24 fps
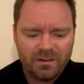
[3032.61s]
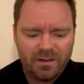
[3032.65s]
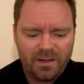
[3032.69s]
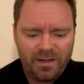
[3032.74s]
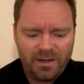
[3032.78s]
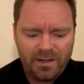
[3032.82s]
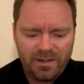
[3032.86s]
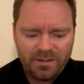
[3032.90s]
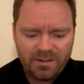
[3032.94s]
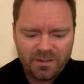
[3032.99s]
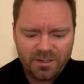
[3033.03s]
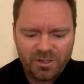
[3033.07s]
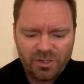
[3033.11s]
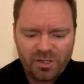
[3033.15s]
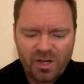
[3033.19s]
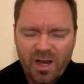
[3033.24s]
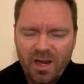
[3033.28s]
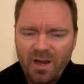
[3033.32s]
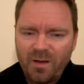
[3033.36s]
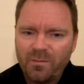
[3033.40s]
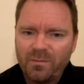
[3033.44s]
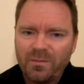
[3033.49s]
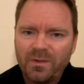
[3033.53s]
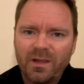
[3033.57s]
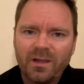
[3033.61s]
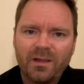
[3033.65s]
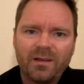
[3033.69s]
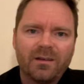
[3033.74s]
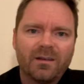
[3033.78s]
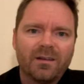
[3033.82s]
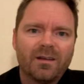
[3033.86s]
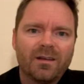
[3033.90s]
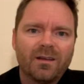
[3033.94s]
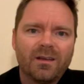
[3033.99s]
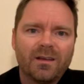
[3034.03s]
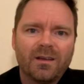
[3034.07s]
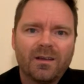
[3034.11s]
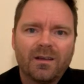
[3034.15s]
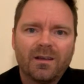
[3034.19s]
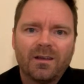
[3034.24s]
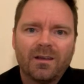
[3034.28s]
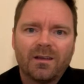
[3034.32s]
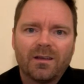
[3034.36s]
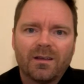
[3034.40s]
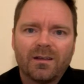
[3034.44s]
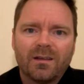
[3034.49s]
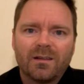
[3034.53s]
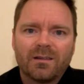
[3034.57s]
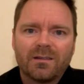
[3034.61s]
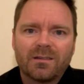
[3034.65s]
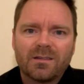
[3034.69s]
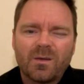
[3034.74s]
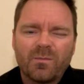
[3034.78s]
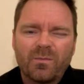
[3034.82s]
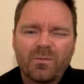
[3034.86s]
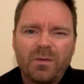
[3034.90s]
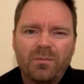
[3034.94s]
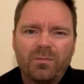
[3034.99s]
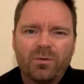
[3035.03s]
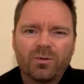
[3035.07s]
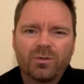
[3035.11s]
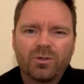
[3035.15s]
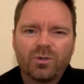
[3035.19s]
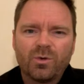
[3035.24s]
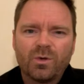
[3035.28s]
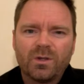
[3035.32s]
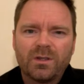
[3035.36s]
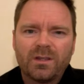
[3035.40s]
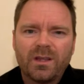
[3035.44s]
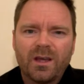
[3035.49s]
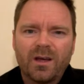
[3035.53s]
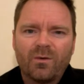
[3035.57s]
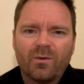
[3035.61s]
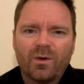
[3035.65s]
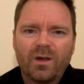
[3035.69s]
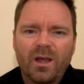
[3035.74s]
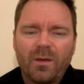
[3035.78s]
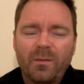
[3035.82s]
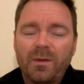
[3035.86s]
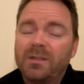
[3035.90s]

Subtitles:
and it's a shame that some people do it that way.